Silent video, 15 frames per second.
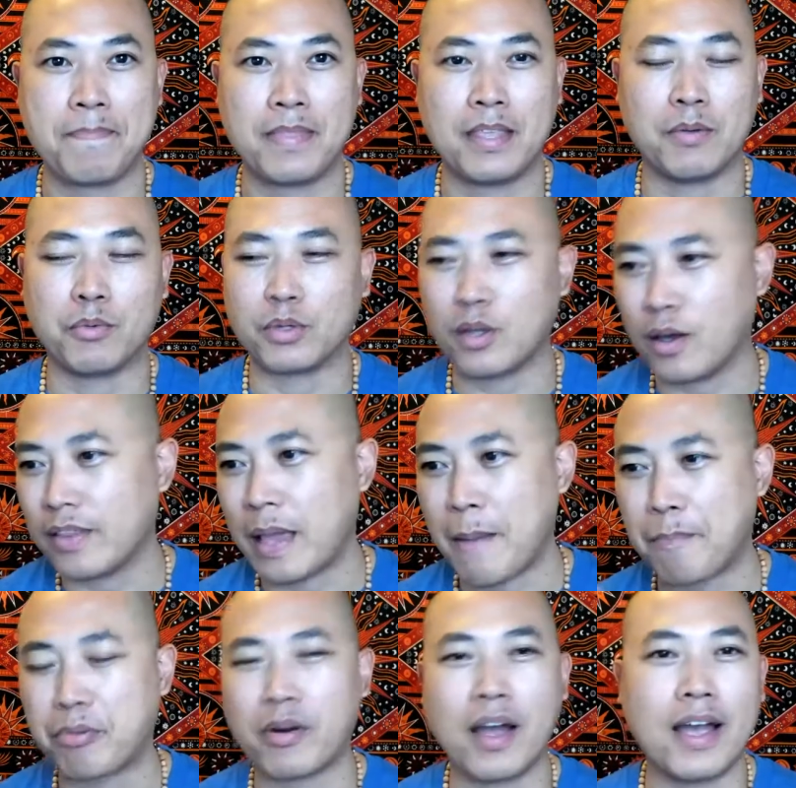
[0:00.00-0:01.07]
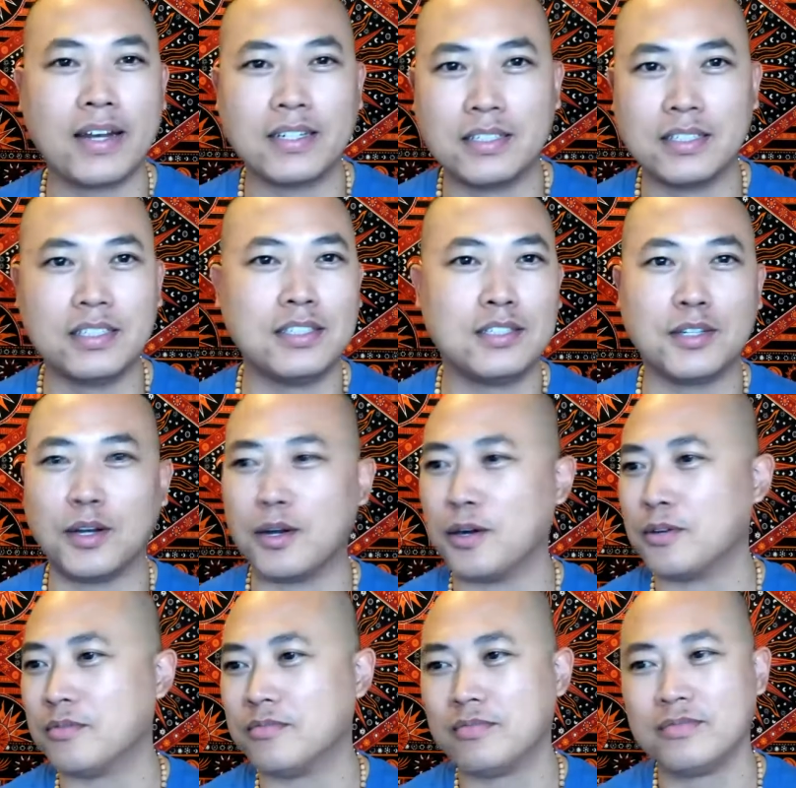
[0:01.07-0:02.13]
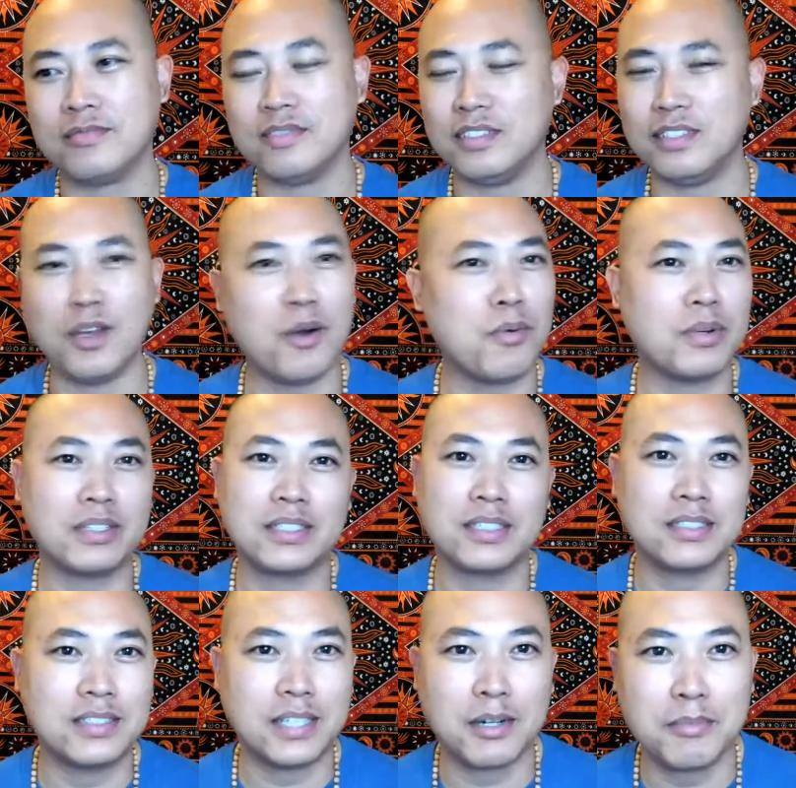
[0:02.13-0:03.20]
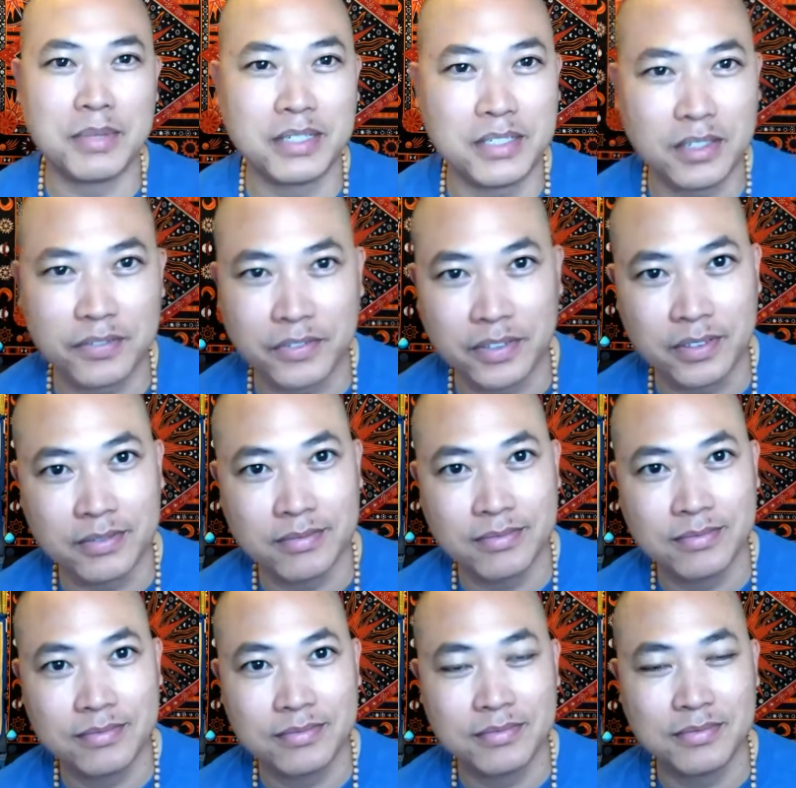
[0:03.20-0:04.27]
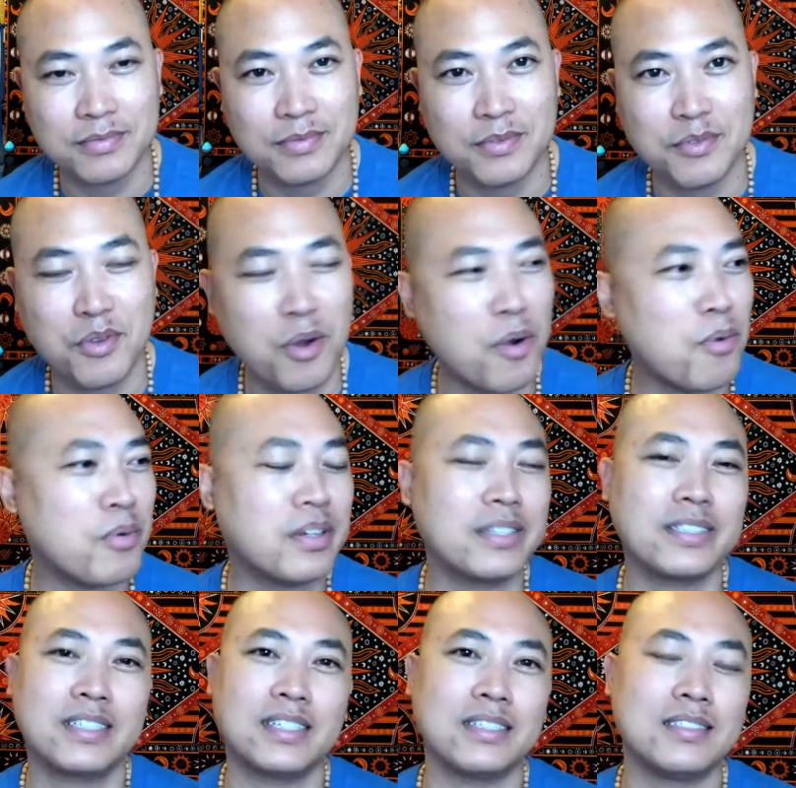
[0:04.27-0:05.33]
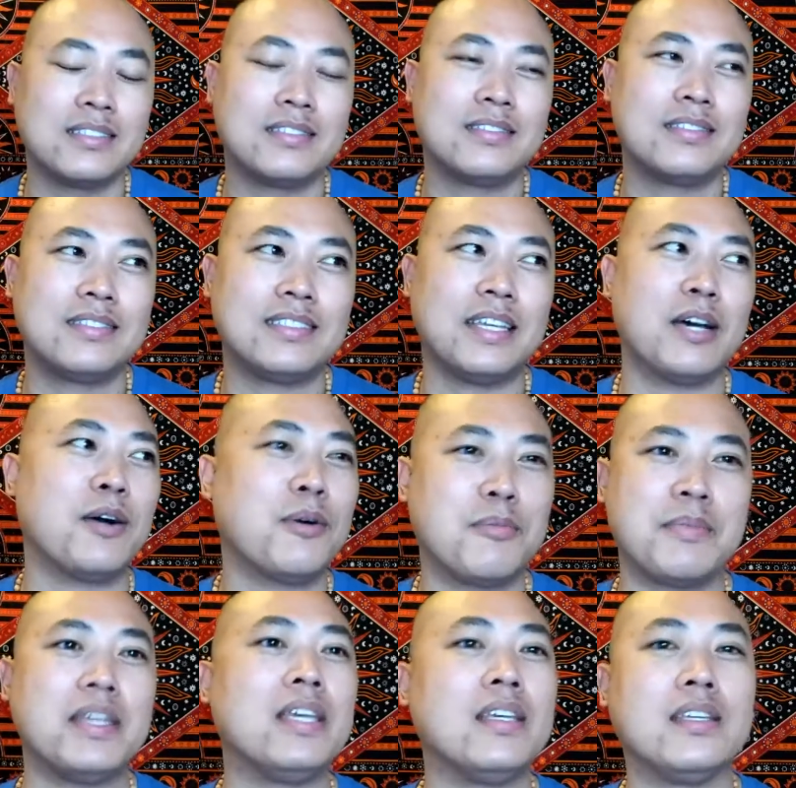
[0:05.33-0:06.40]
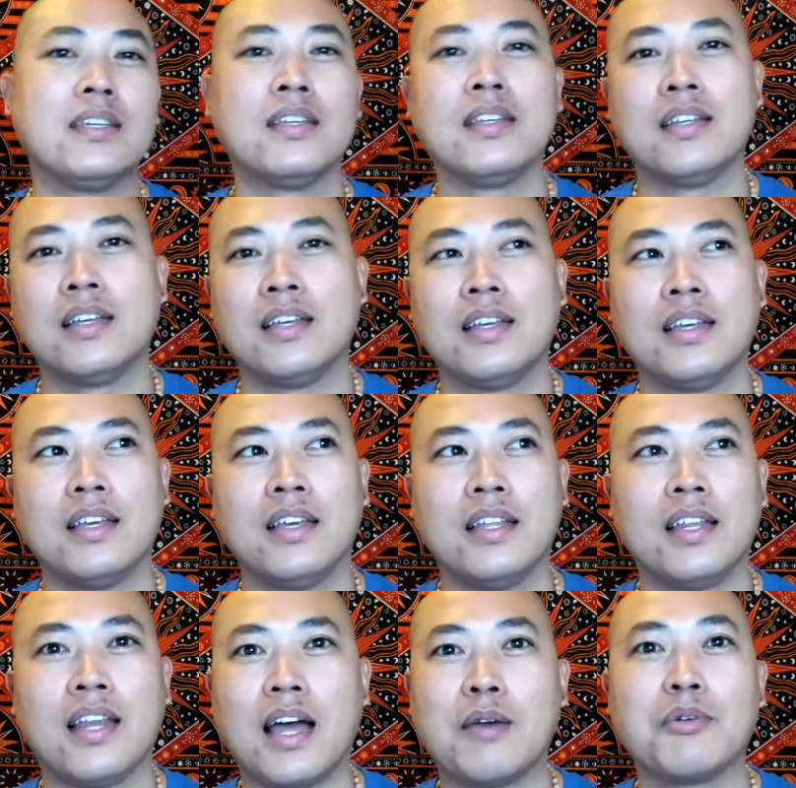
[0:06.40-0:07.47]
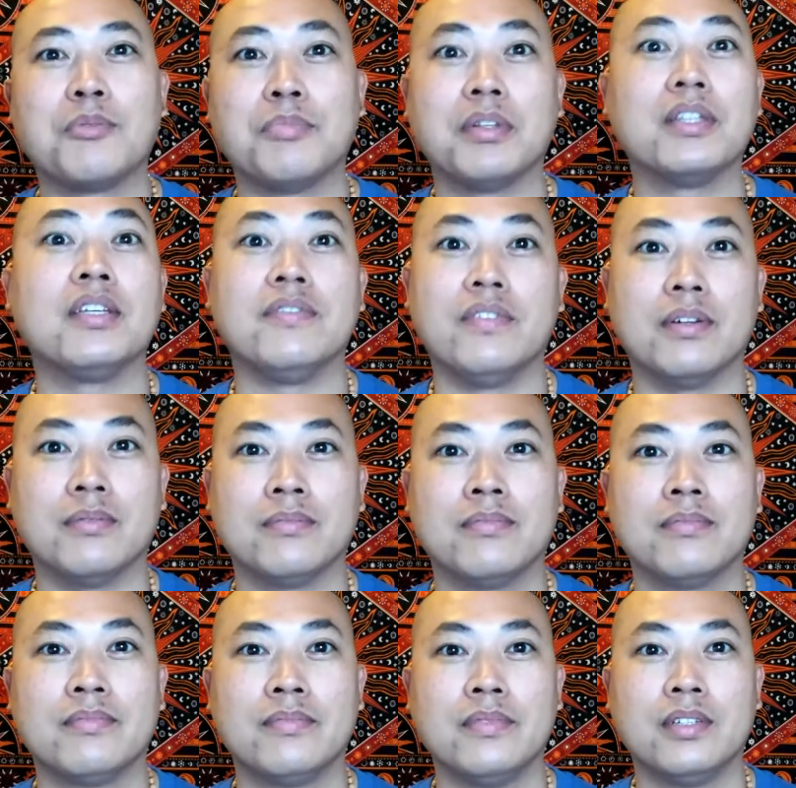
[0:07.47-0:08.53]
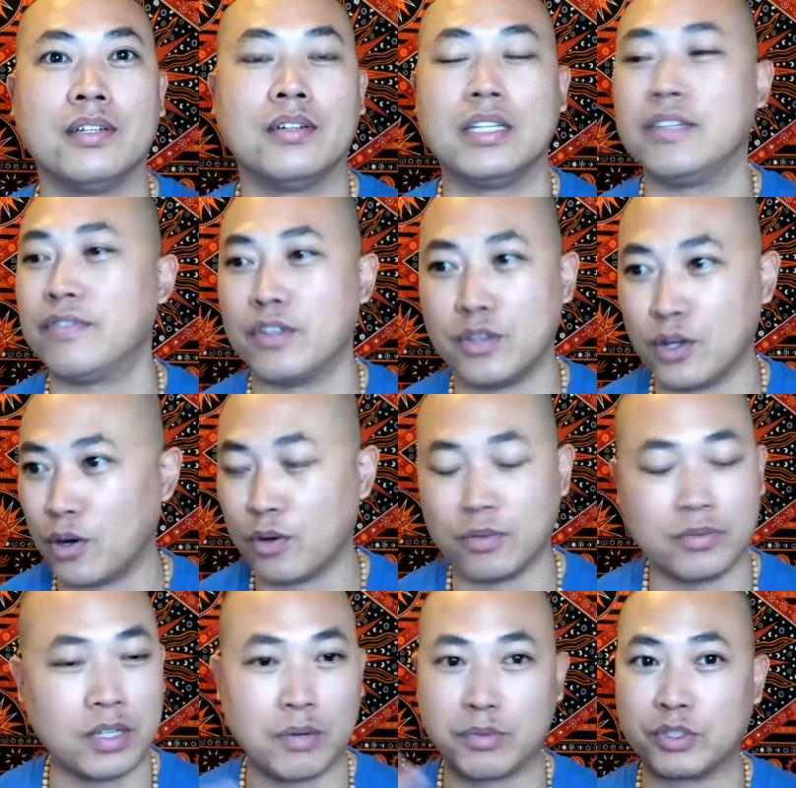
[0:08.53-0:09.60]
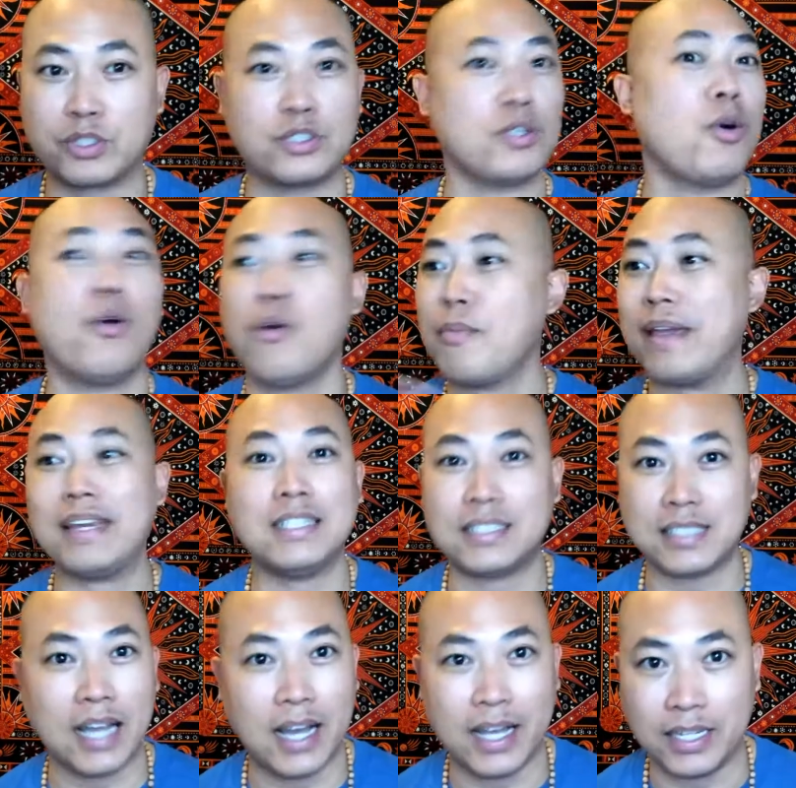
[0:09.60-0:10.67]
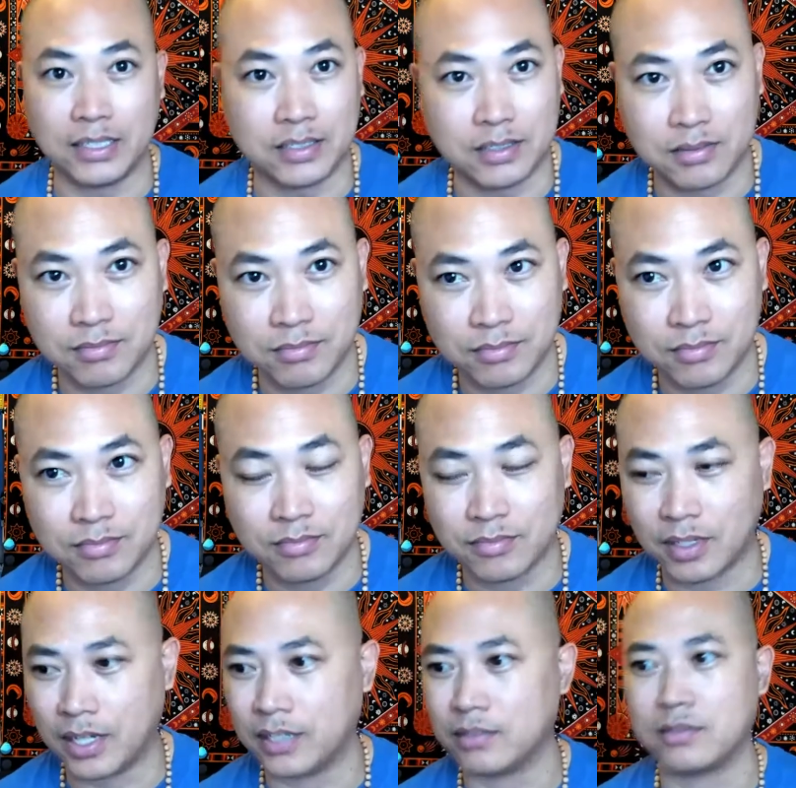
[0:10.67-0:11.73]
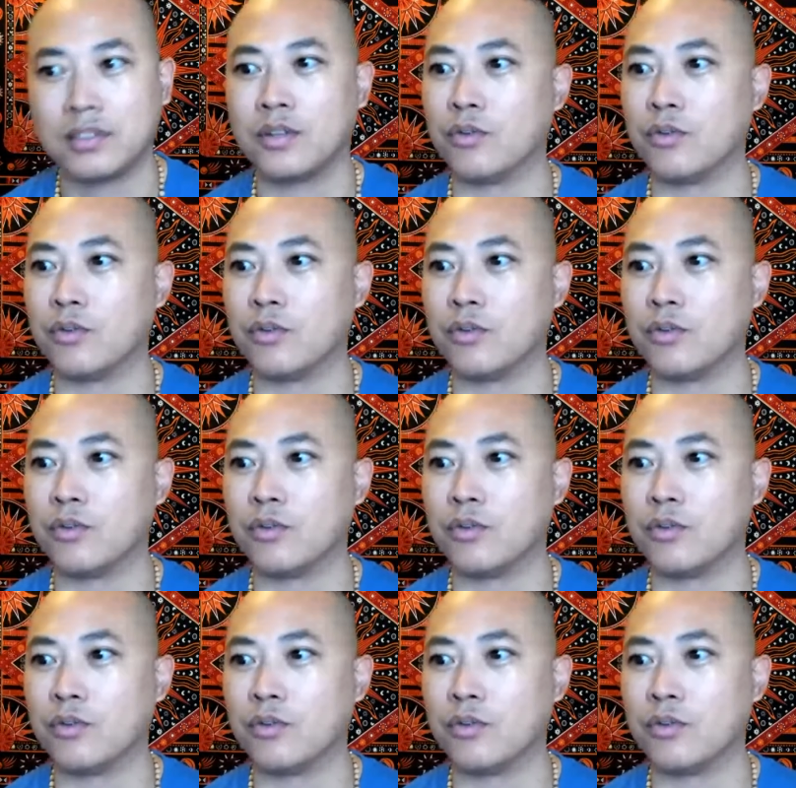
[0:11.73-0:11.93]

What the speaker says: And with all that pride and ego, no one could tell me different. No one could tell me, and then I would believe them. Even though there were so many signs, right?